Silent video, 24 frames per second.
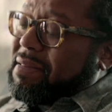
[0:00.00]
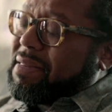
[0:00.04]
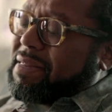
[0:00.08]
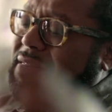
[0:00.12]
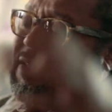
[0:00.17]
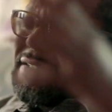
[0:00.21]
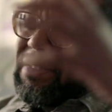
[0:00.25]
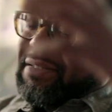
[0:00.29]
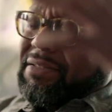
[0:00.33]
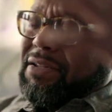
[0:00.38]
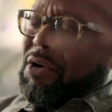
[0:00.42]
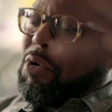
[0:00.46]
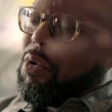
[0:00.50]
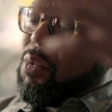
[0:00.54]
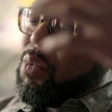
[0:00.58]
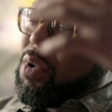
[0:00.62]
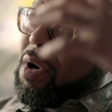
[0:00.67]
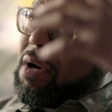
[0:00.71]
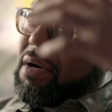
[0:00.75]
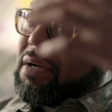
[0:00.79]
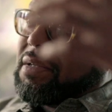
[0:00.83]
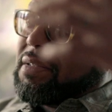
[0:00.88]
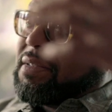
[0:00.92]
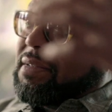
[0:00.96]
There's no
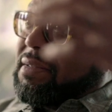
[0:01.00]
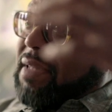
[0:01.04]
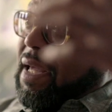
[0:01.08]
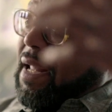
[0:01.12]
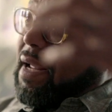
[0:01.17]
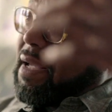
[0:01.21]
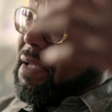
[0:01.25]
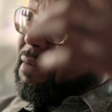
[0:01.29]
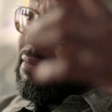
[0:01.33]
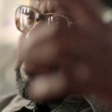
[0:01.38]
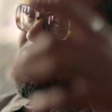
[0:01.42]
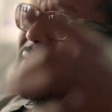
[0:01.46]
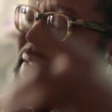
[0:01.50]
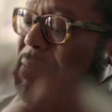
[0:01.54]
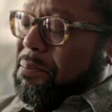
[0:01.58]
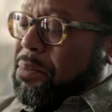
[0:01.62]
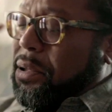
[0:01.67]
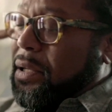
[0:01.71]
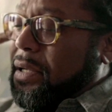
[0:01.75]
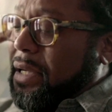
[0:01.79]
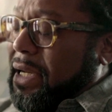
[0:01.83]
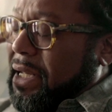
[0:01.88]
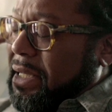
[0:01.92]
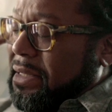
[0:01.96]
words that I can really
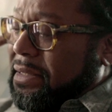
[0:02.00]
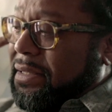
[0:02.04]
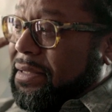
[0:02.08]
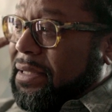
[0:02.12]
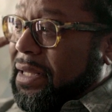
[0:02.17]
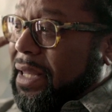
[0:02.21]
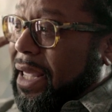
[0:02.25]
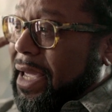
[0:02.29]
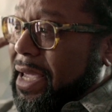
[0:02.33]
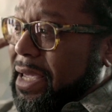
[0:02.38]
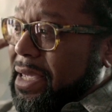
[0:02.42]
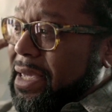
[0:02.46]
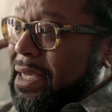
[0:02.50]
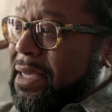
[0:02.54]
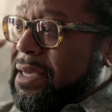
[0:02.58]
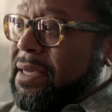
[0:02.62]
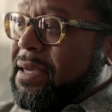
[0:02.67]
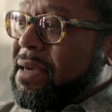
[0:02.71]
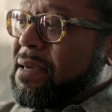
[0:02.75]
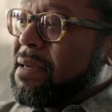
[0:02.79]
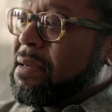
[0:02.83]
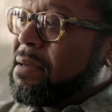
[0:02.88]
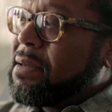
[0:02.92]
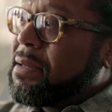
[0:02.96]
put into like
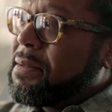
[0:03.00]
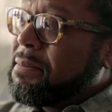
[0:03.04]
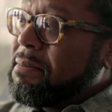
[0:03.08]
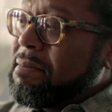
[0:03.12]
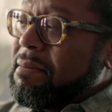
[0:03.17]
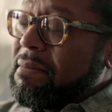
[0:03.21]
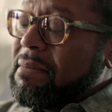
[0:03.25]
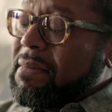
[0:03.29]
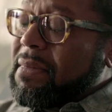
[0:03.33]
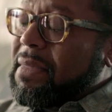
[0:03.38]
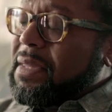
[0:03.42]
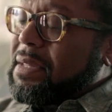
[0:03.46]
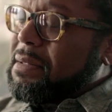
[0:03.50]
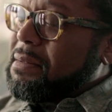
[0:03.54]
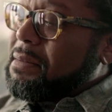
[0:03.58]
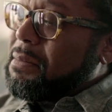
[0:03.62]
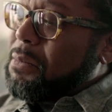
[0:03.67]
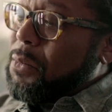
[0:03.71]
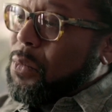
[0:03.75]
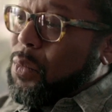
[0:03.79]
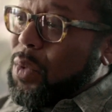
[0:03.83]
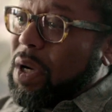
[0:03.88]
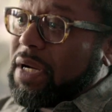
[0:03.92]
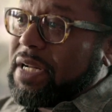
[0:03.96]

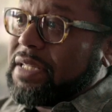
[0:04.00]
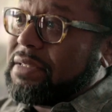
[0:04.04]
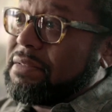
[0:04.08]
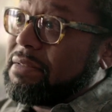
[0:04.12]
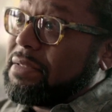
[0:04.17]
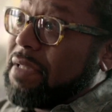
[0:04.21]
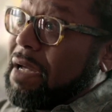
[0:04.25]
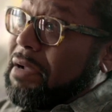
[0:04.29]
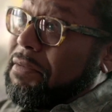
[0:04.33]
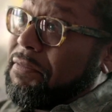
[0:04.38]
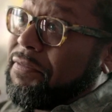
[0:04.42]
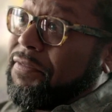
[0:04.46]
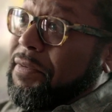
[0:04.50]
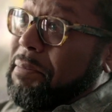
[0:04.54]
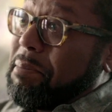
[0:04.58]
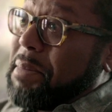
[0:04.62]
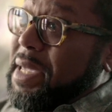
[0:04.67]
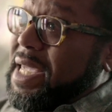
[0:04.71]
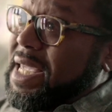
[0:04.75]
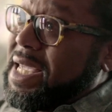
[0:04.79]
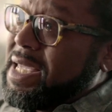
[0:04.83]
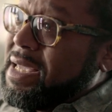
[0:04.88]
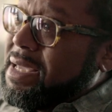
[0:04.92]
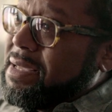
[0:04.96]
what it's done for
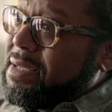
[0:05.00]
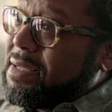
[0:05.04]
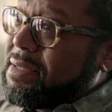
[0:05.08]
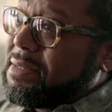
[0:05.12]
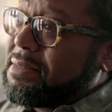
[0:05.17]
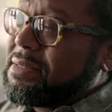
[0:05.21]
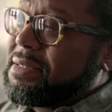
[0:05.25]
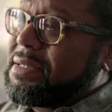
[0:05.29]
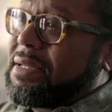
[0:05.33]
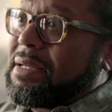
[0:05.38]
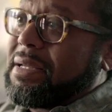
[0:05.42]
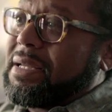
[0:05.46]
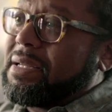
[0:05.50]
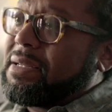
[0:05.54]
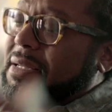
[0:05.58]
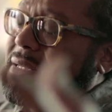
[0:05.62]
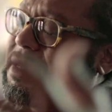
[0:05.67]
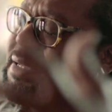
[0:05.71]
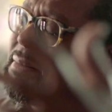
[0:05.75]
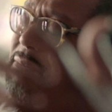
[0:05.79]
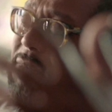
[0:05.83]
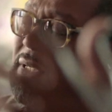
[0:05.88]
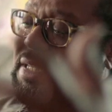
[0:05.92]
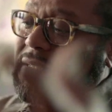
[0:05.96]
me,
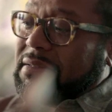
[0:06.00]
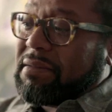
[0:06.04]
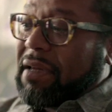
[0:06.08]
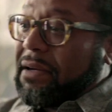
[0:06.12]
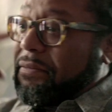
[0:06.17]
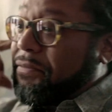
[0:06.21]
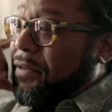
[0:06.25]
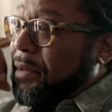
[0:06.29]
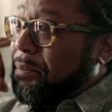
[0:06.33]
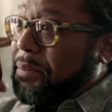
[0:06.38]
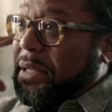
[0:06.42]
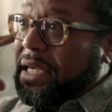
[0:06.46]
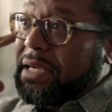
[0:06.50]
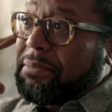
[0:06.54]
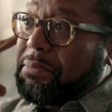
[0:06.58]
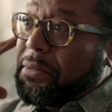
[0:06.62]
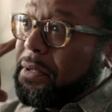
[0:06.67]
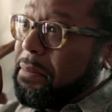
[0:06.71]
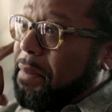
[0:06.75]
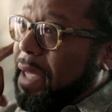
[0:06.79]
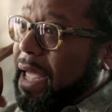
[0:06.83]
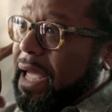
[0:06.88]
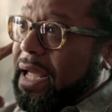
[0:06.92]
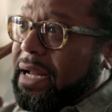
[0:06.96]
what it's done for
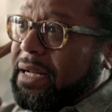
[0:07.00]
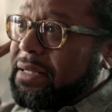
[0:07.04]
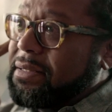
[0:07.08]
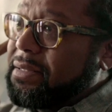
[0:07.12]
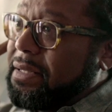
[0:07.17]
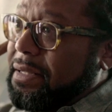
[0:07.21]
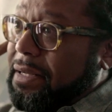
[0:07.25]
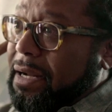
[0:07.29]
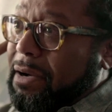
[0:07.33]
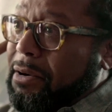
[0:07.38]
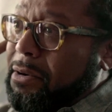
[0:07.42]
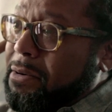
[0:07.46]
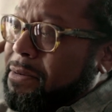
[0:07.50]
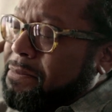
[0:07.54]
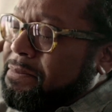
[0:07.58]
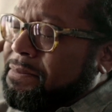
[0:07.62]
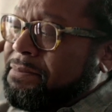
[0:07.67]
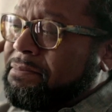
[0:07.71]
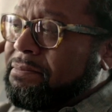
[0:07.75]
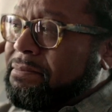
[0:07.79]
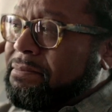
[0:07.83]
people, man, you know?